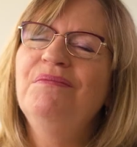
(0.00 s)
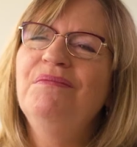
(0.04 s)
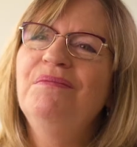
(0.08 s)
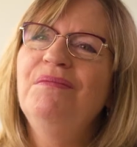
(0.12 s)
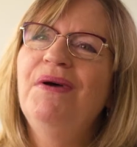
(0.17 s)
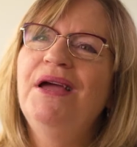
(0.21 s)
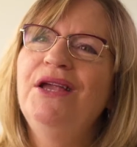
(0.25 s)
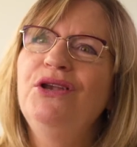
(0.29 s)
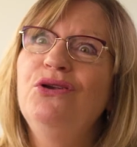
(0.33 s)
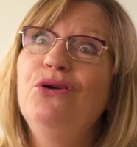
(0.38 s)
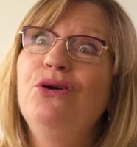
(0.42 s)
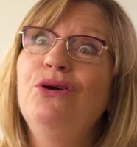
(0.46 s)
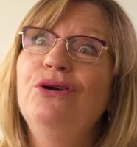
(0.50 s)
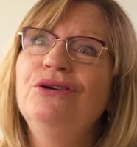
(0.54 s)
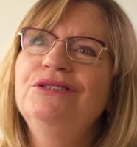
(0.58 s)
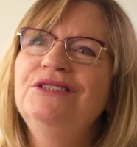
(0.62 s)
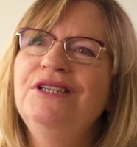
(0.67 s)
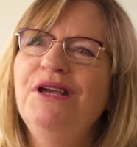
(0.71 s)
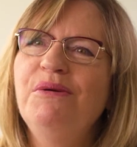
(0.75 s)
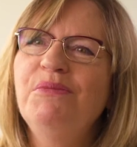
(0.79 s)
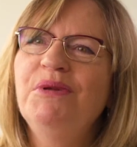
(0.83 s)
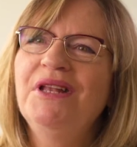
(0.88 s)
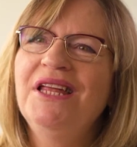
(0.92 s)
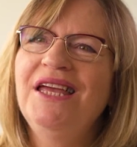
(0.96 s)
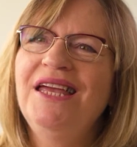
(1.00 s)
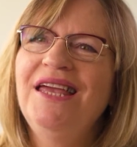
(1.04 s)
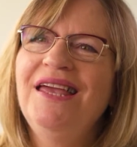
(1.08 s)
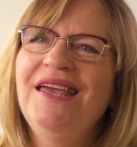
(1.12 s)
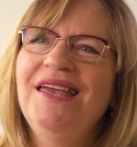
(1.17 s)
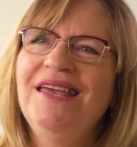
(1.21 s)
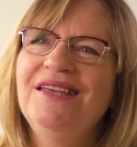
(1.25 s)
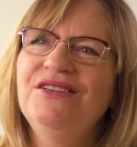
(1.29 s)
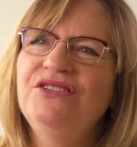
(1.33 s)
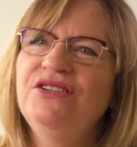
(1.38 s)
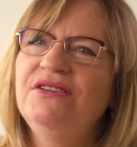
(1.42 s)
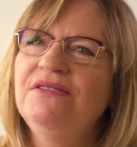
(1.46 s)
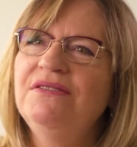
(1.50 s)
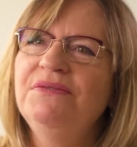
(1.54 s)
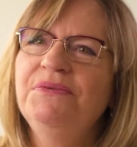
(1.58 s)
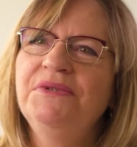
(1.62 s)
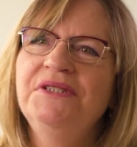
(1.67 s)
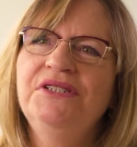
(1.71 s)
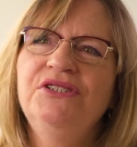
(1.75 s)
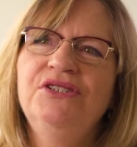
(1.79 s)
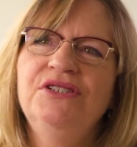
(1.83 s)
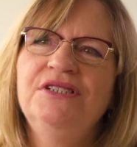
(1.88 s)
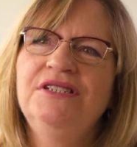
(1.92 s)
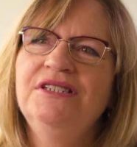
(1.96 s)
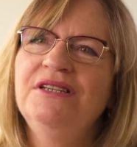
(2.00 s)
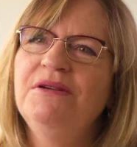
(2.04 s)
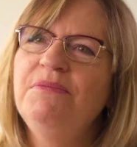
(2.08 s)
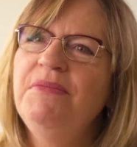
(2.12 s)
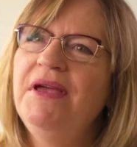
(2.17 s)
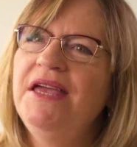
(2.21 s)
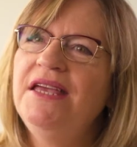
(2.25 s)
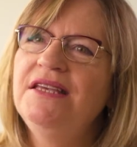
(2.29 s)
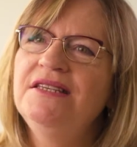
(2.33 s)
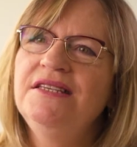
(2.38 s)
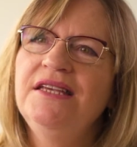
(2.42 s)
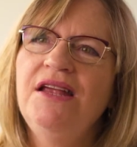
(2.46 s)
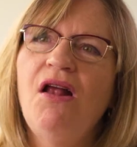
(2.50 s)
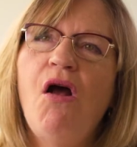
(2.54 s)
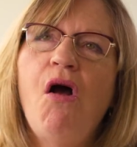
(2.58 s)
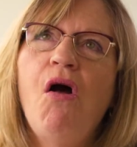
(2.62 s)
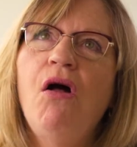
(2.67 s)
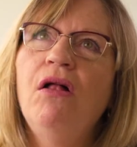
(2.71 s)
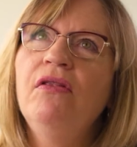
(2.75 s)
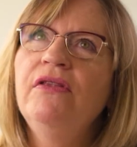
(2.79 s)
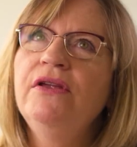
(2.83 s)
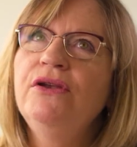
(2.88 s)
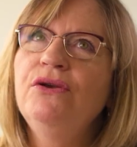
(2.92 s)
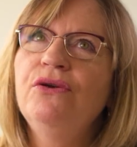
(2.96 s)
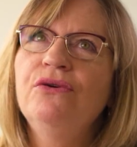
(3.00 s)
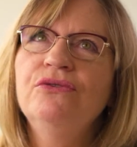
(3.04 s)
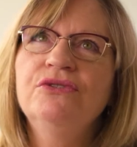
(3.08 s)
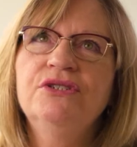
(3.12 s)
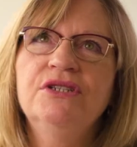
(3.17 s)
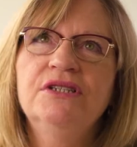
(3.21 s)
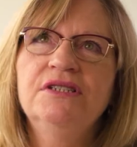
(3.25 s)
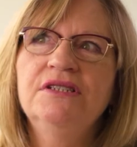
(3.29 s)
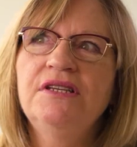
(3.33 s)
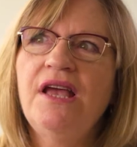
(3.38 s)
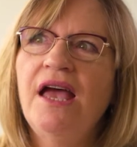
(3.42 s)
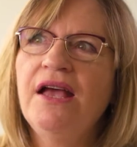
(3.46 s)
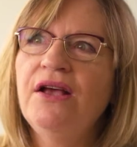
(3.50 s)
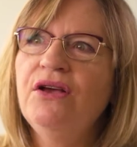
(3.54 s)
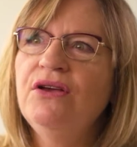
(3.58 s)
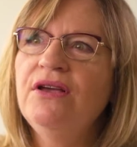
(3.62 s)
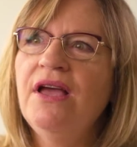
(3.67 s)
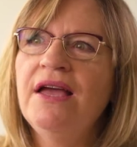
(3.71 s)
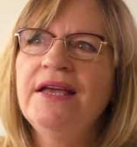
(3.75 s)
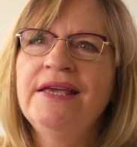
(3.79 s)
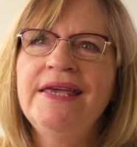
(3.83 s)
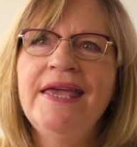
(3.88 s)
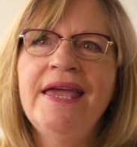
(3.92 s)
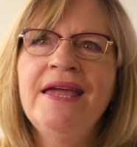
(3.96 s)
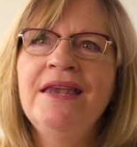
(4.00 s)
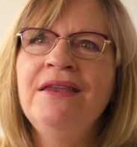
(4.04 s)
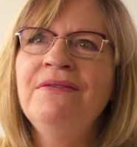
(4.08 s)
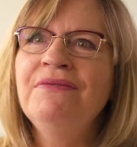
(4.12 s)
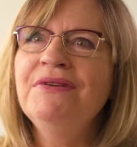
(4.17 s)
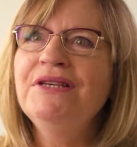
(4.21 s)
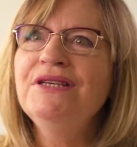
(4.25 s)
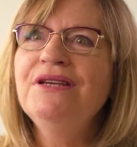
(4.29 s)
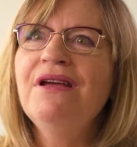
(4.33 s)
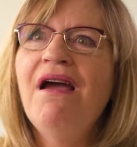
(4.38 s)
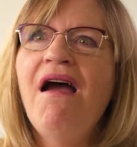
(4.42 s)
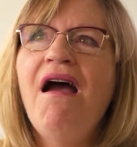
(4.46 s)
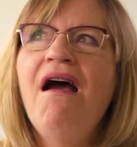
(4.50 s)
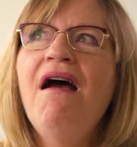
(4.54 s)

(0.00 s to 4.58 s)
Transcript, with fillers: My nurse, Emily, and she was just amazing. All the nurses, I, I can't even,